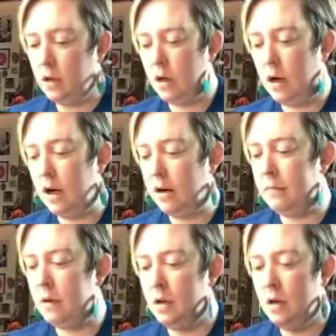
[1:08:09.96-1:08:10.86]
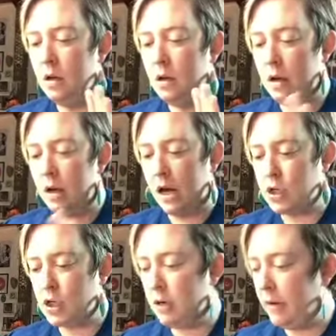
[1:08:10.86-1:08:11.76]

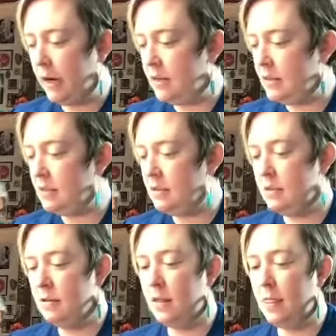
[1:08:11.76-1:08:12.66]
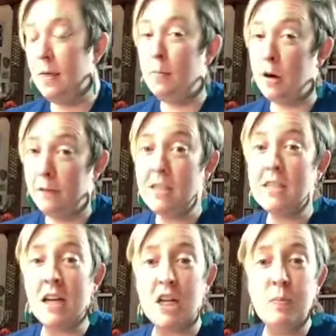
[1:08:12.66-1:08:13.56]
Escher makes the perfect
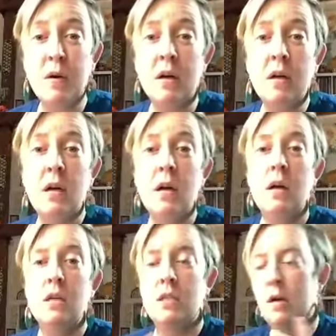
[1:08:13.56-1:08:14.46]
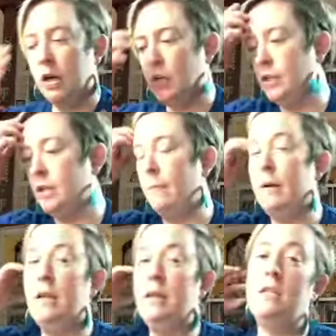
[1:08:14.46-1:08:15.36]
sketchbook. So Escher is a
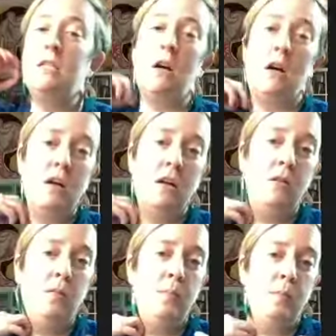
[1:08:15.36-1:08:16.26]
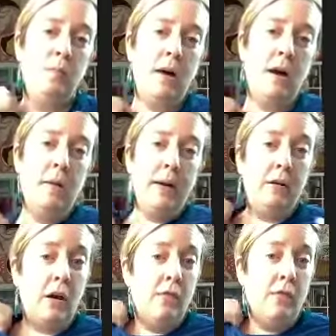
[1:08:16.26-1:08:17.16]
company that started by
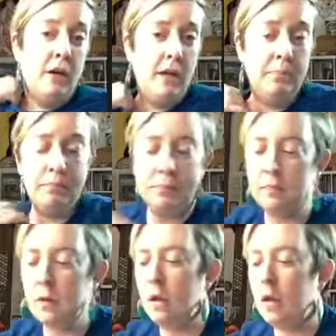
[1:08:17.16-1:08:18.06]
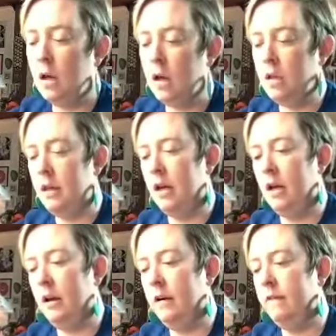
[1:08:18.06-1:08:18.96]
crowdfunding, and they
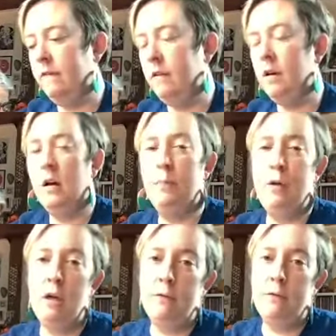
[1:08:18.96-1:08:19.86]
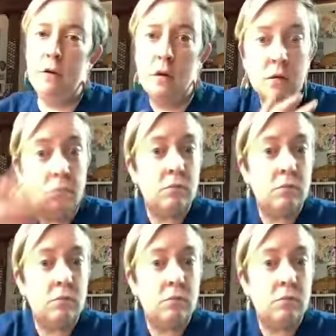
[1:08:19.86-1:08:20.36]
have a beautiful